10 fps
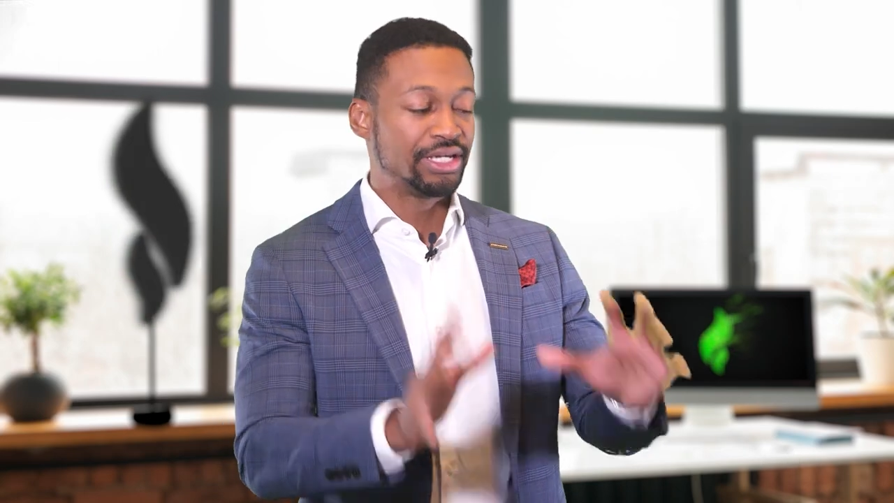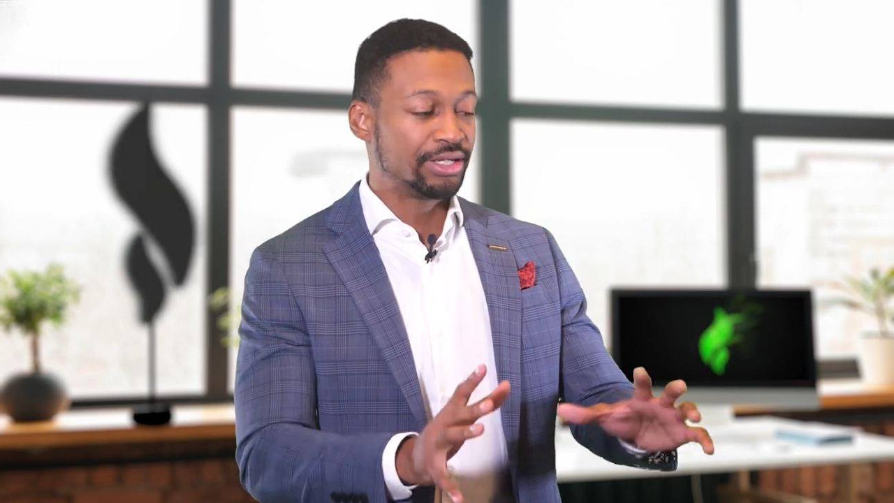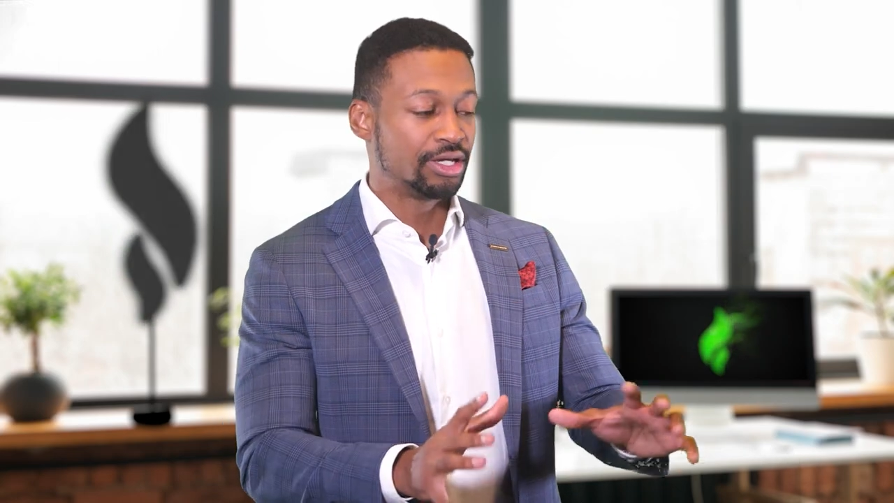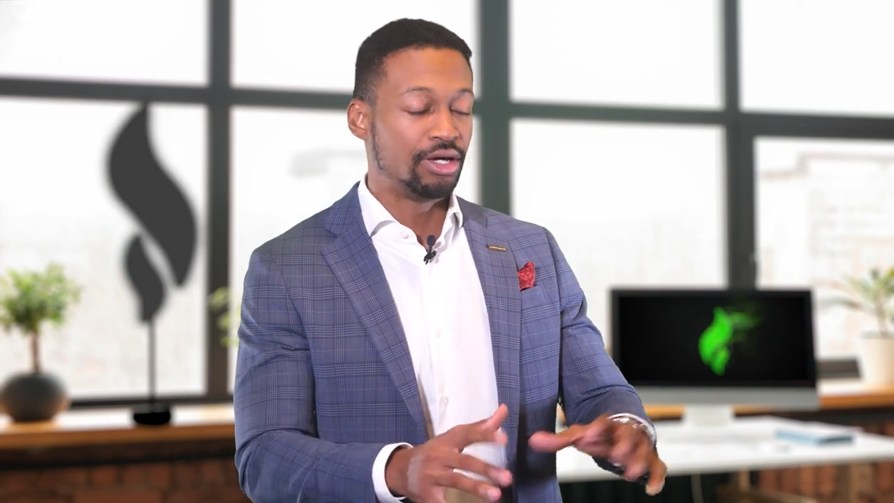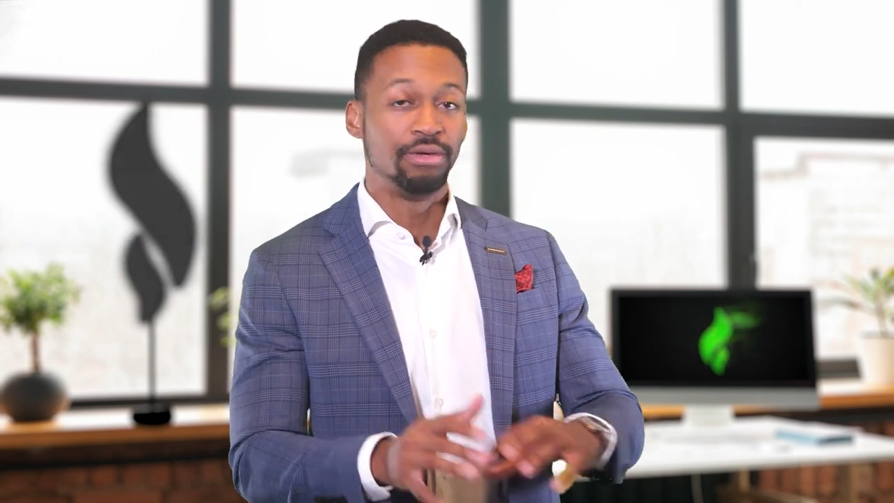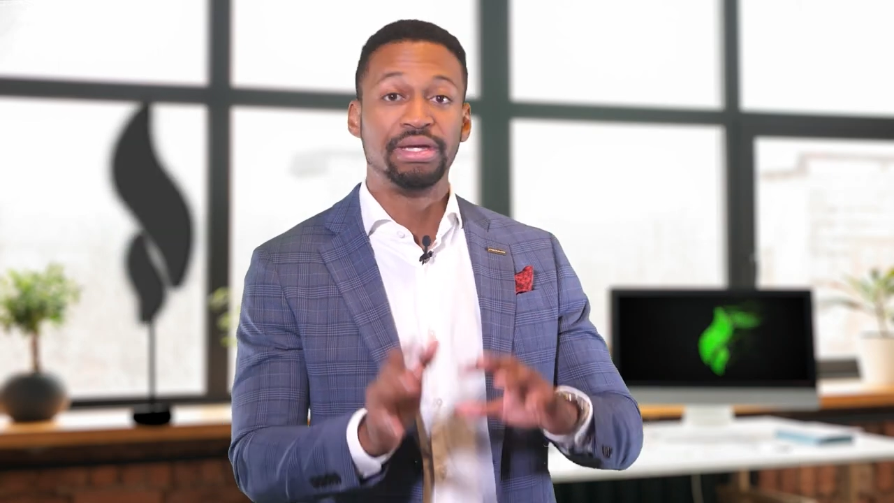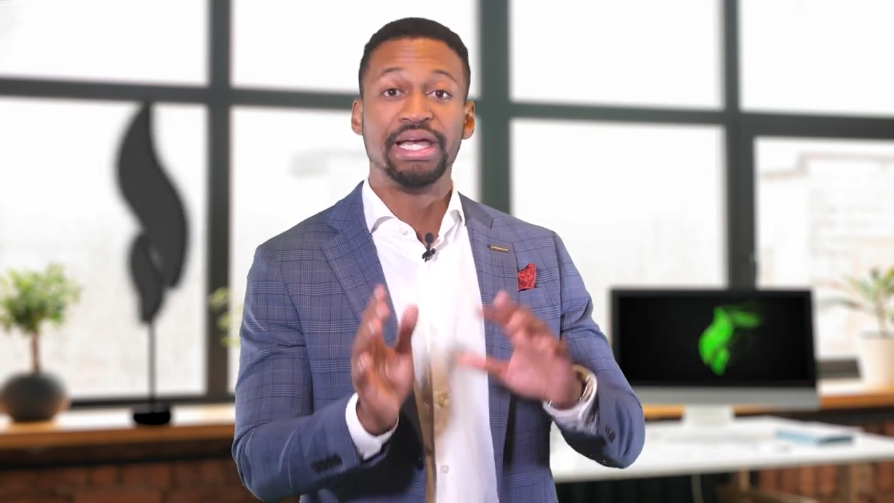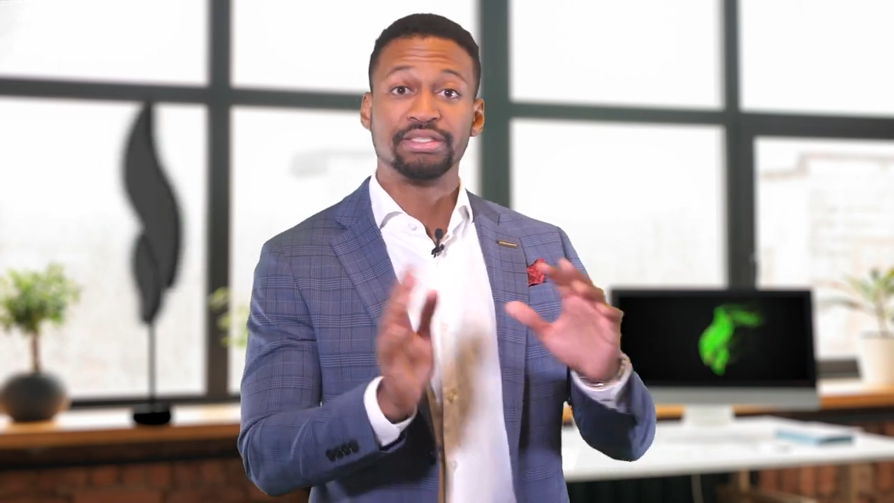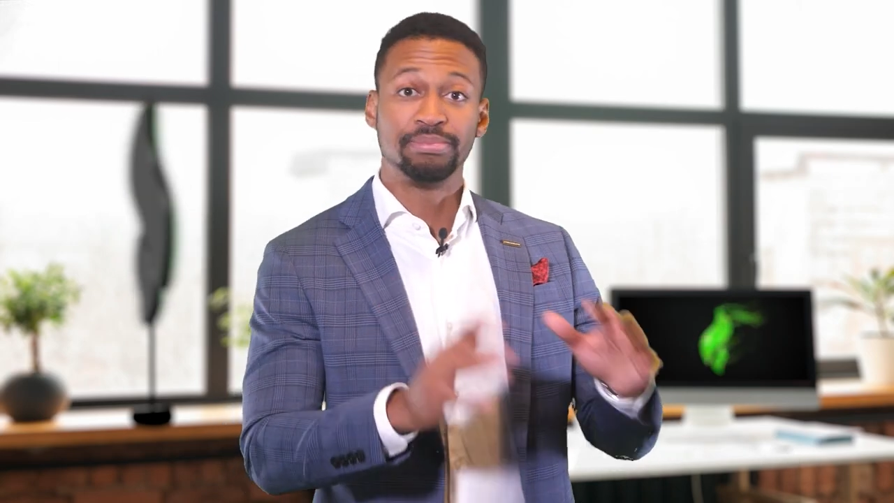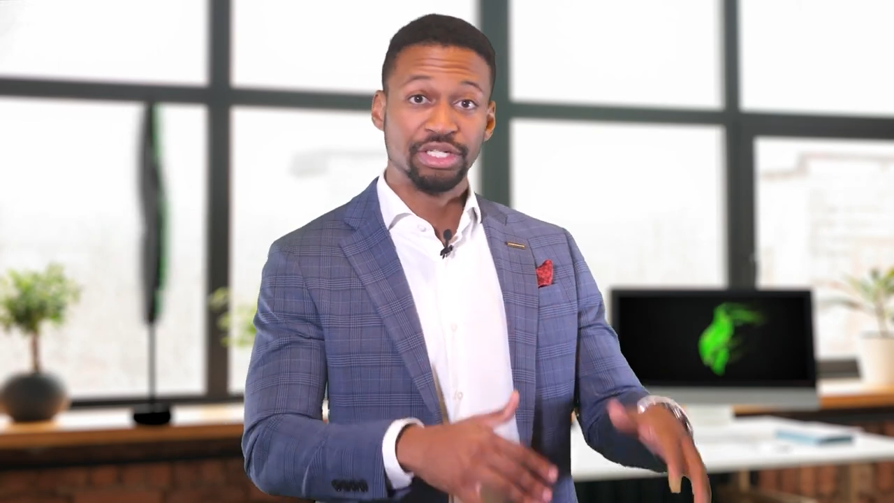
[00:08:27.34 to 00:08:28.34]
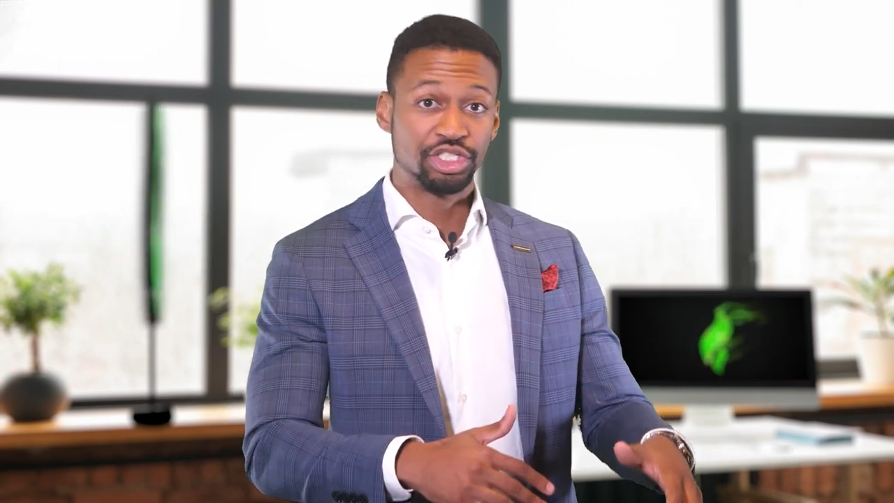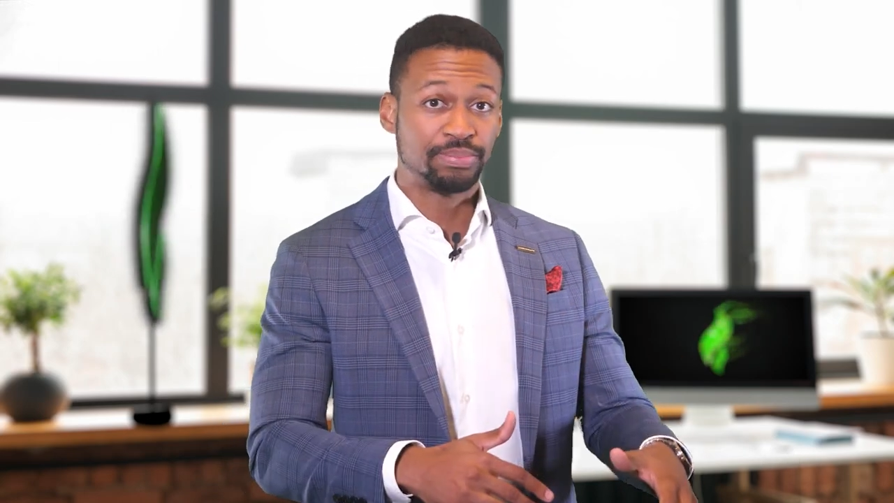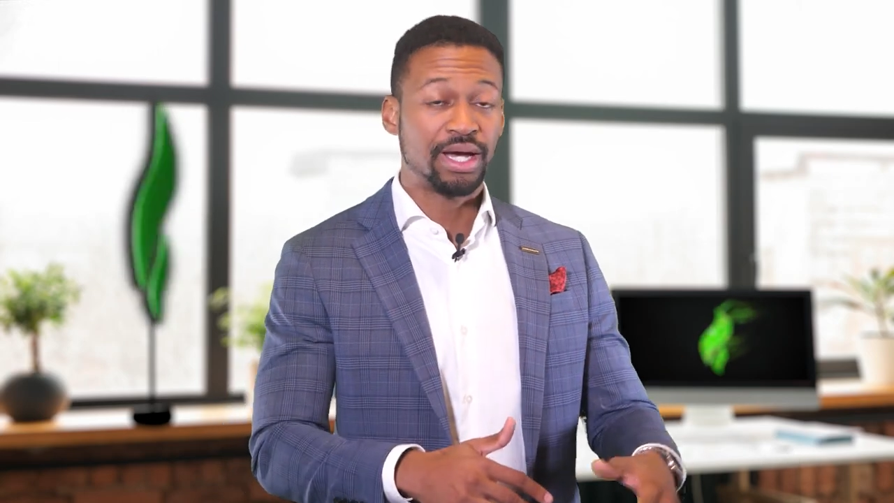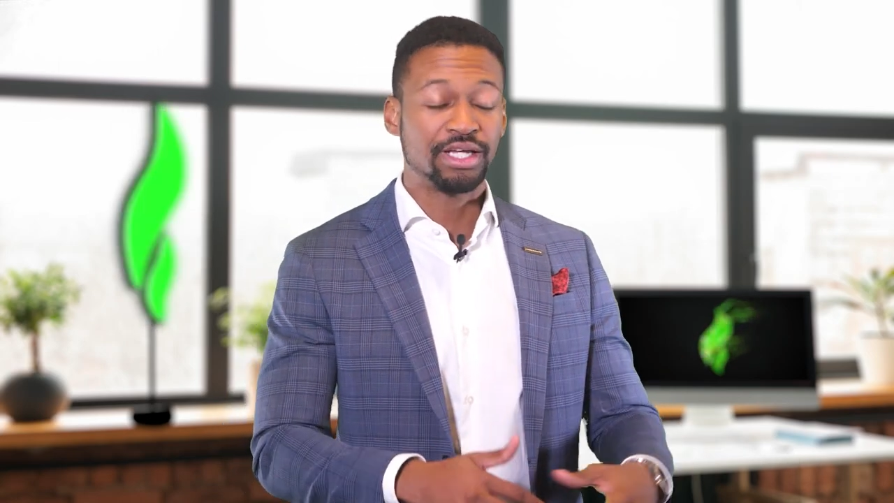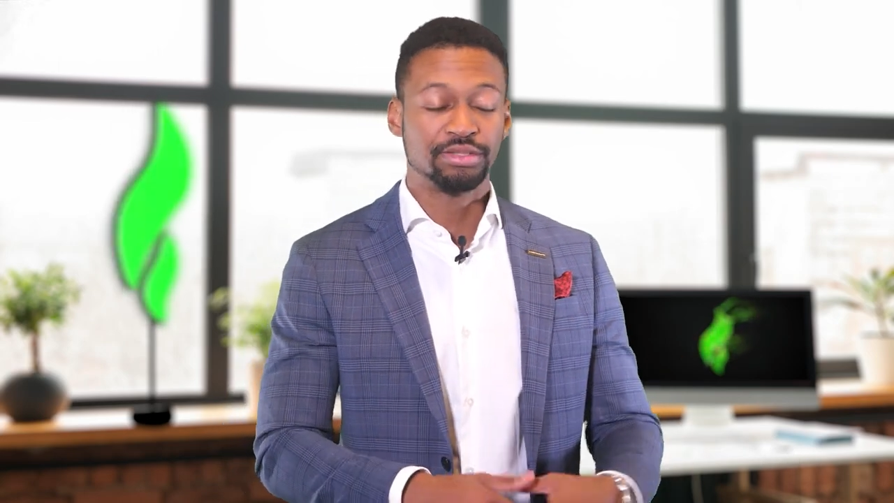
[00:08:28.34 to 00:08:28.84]
income as much as
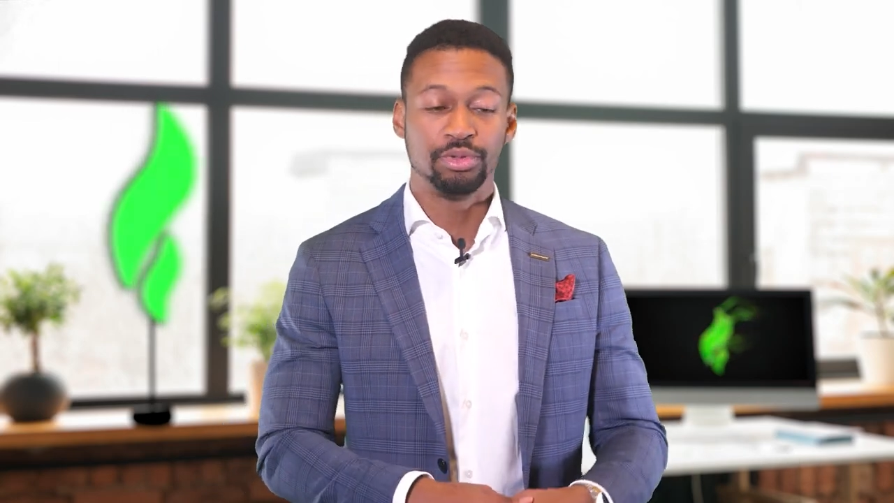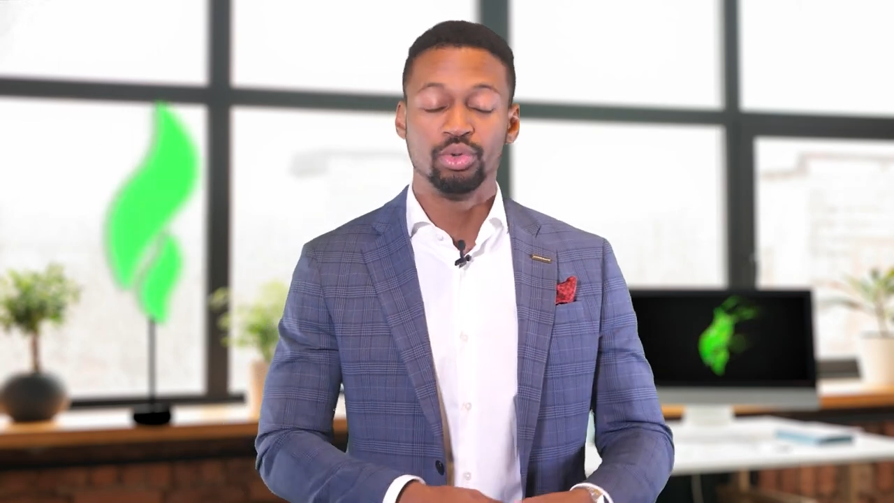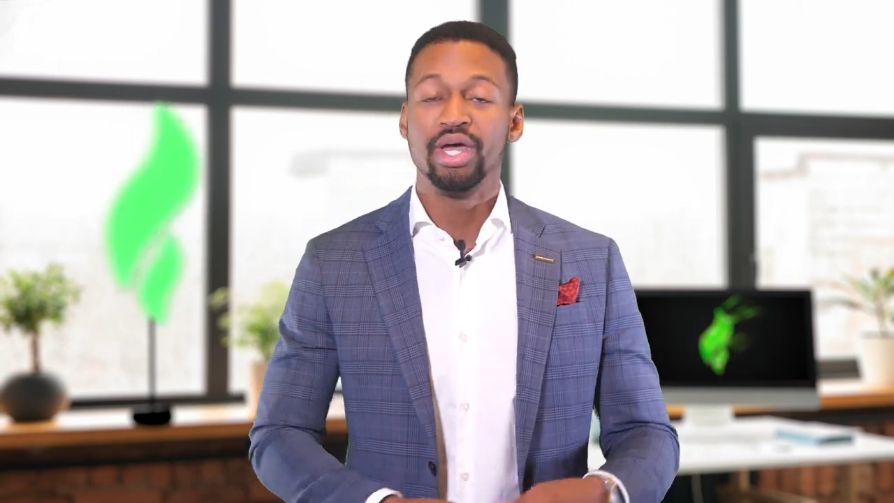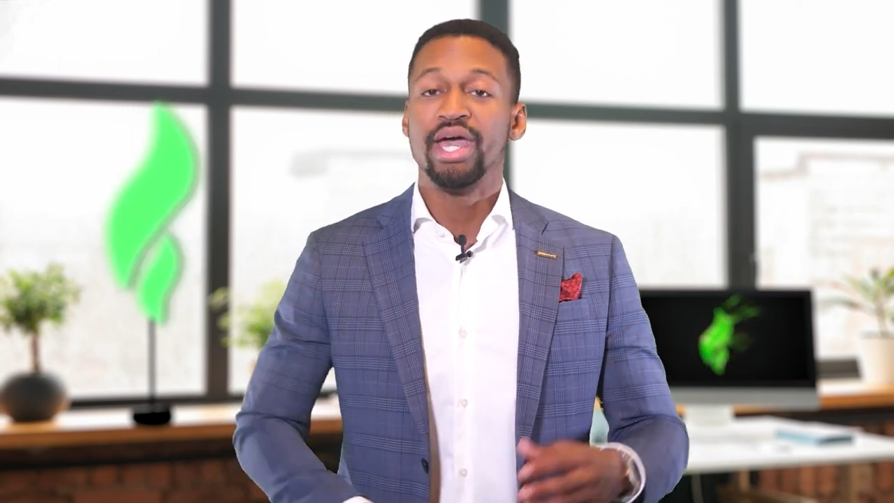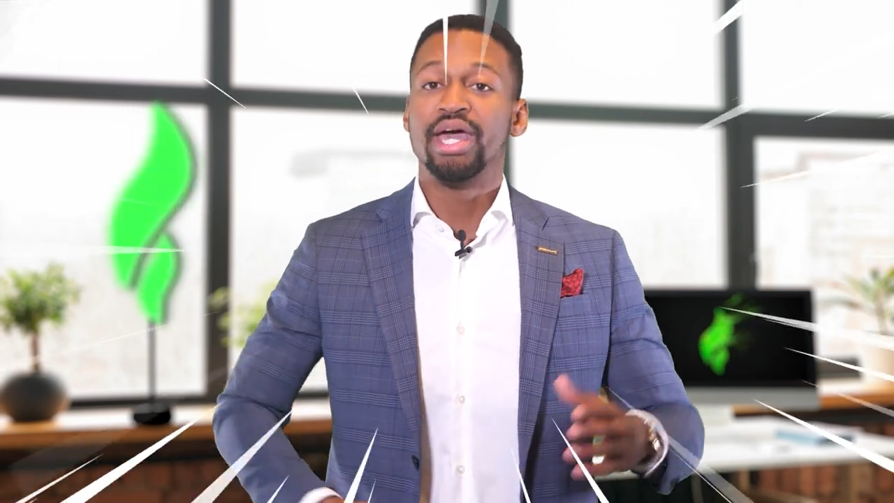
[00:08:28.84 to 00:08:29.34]
possible